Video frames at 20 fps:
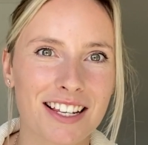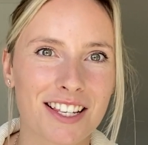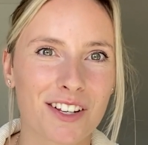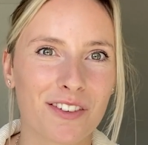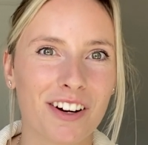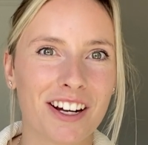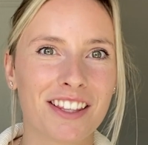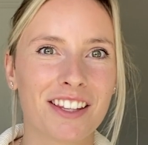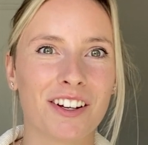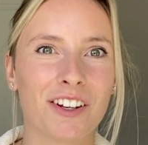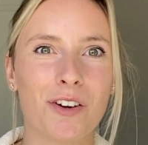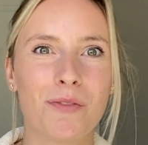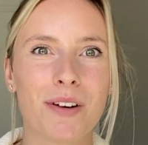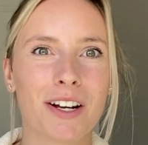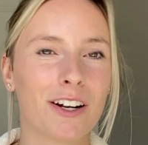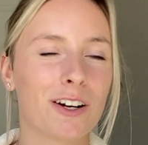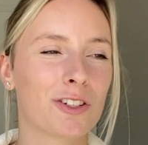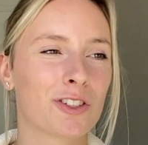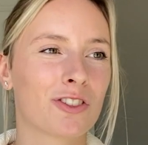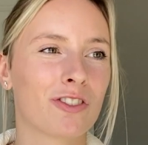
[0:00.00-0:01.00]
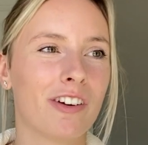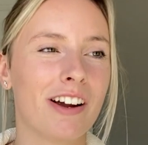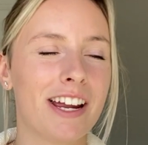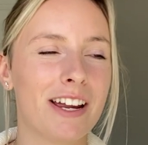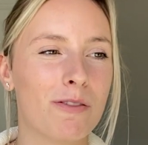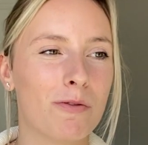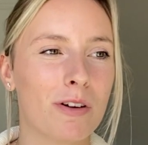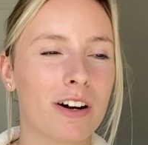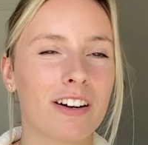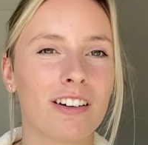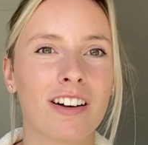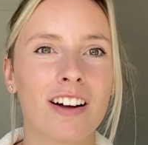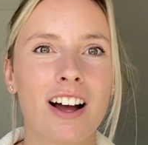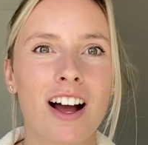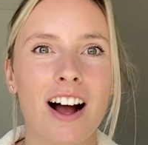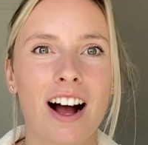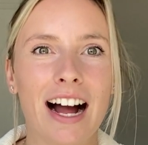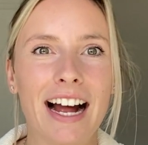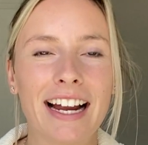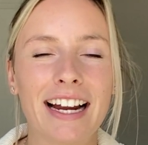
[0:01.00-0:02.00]
So I thought, oh my gosh, great. Well,
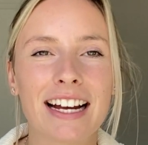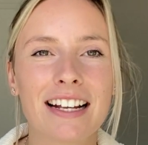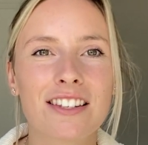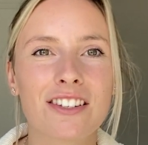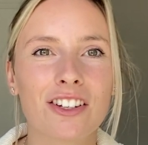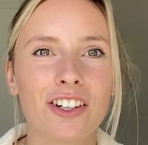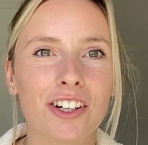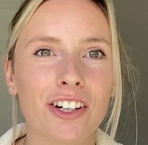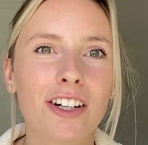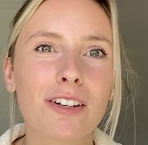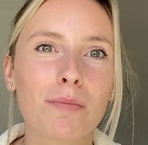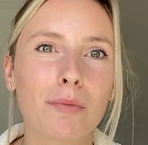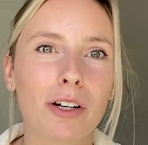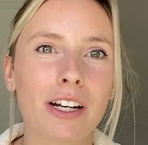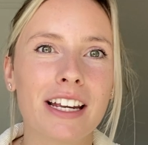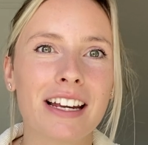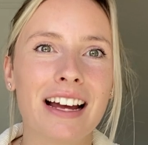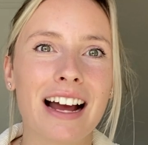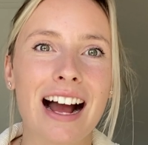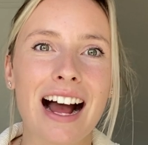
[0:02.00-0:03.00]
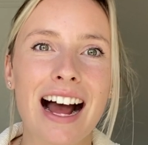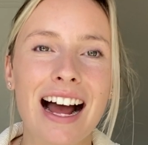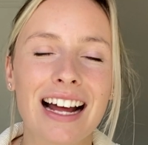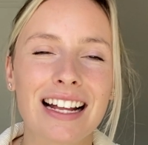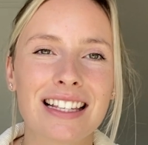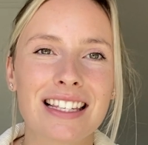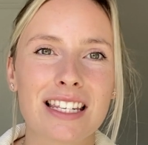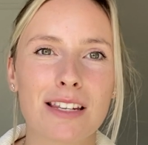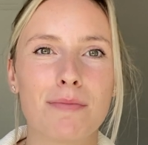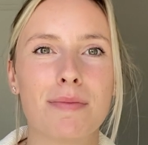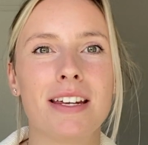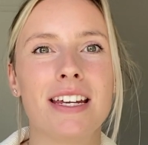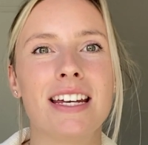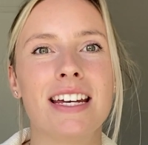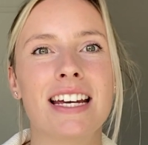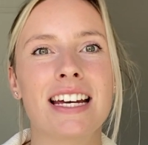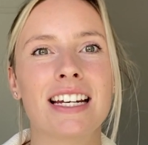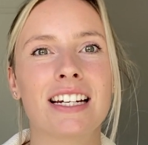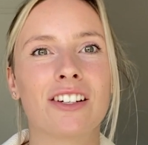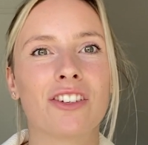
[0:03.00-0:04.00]
I get to earn money and to
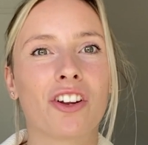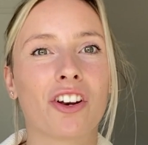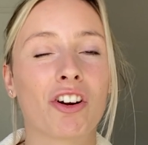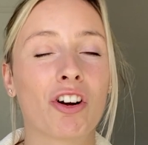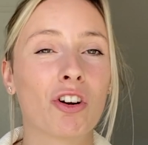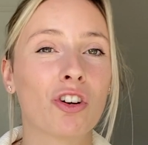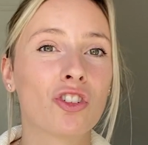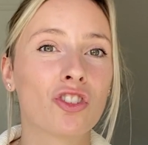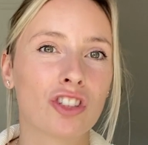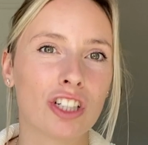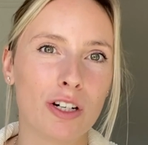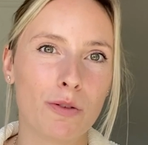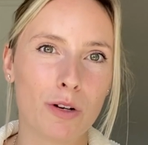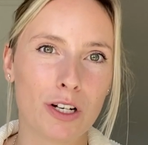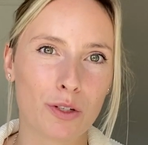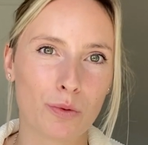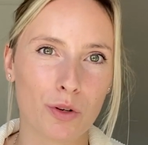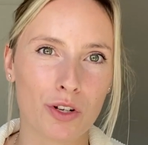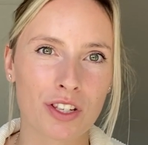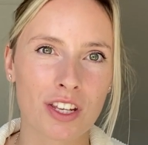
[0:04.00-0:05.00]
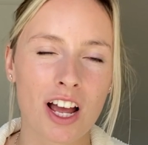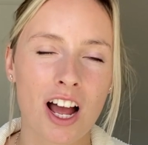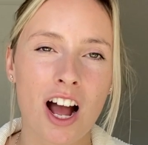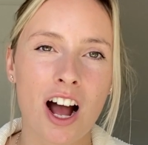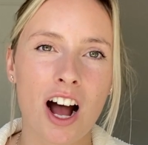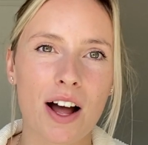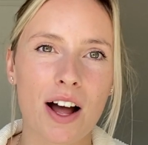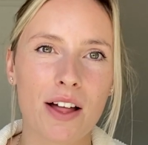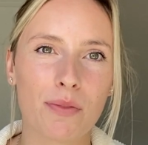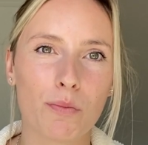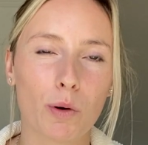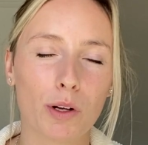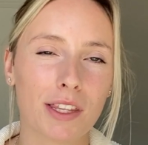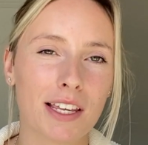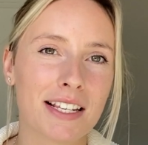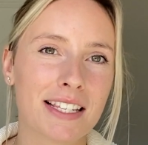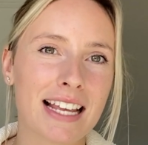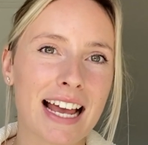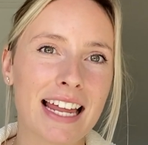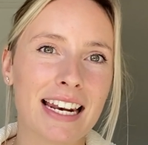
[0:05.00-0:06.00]
be in another country, which was what
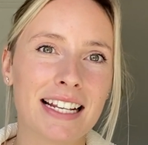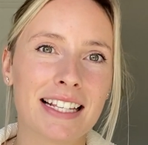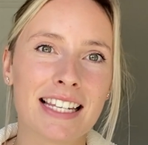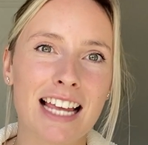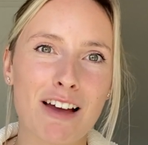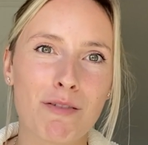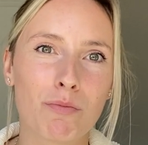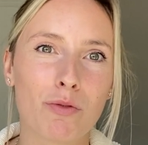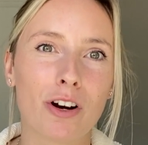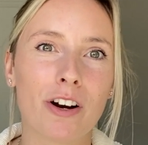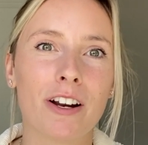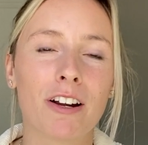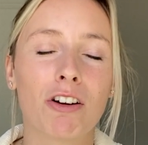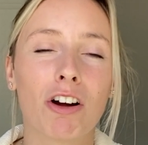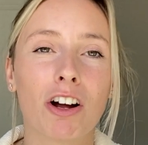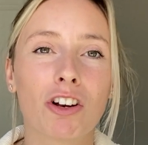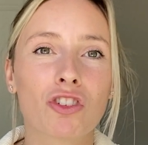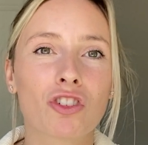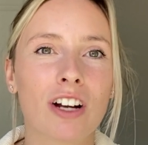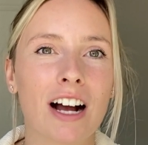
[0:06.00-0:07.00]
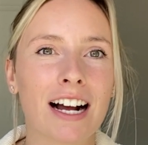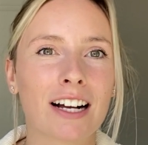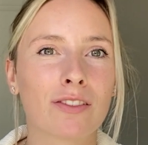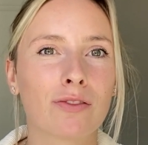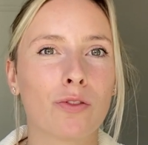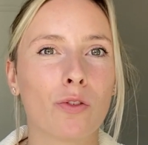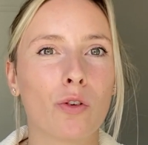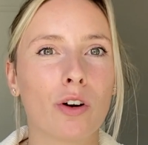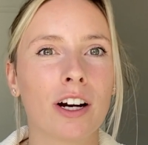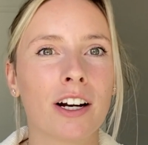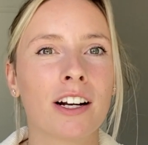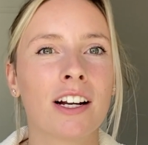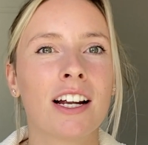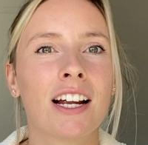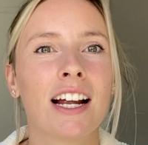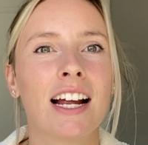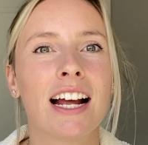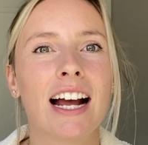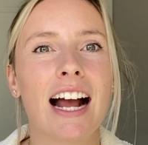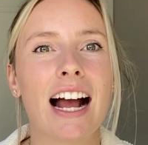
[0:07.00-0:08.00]
they said, a temporary contract for
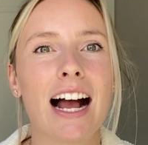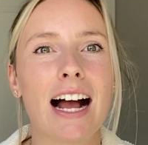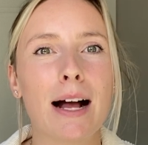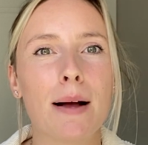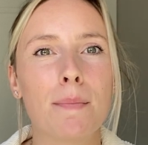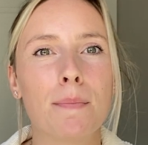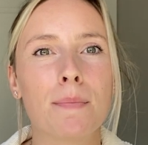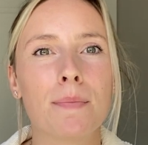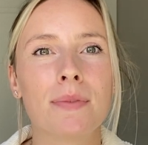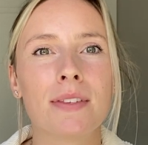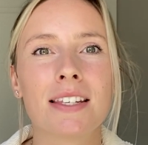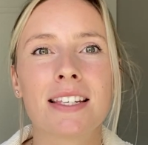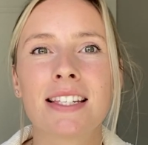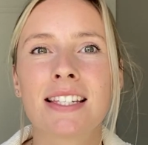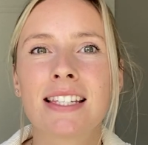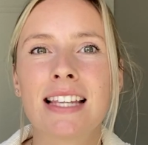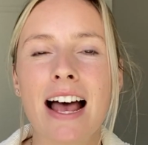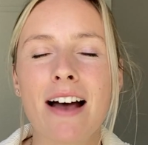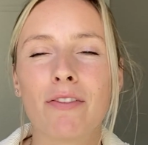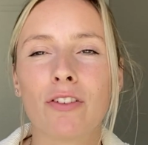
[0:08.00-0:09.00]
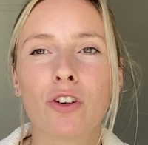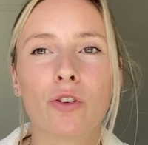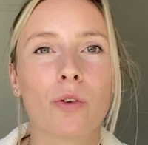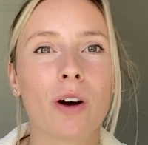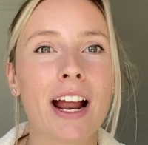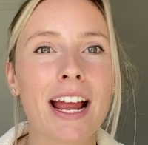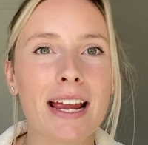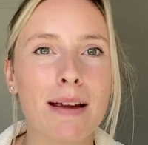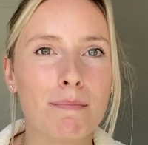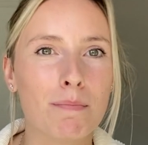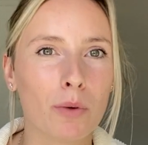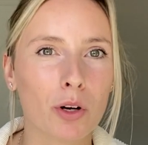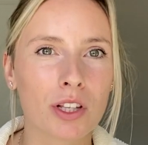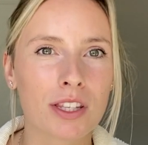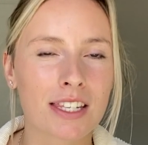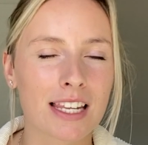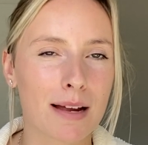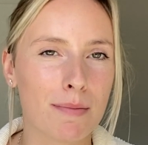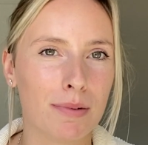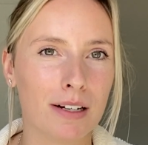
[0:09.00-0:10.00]
7 or 8
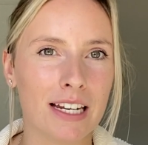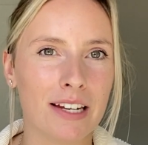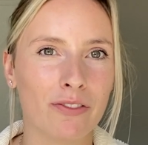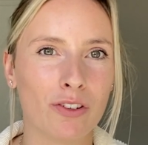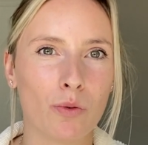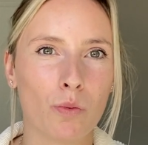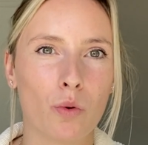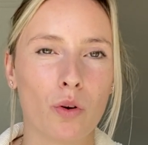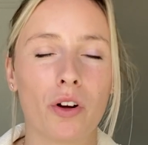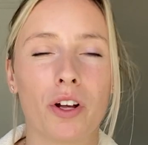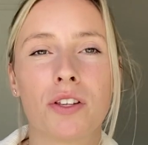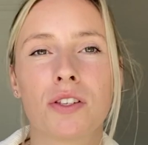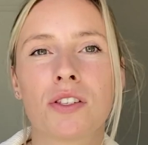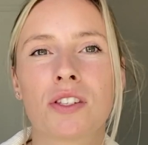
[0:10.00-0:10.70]
months, I believe it was.